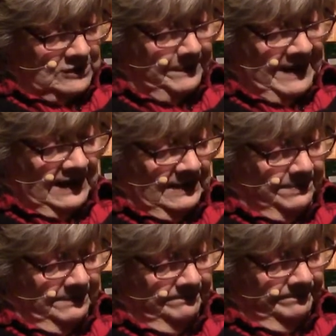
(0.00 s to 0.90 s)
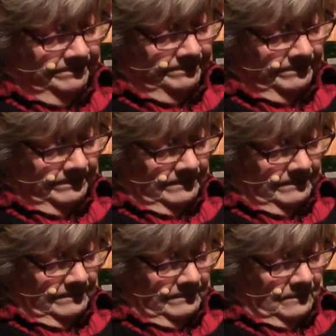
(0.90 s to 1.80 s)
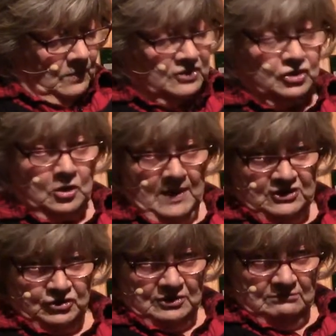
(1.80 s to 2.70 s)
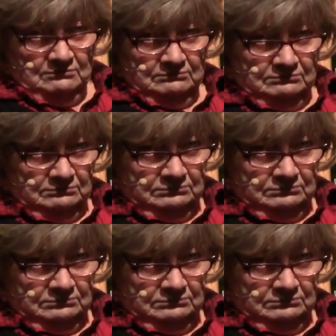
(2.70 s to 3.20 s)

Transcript: speak up. What's your question?"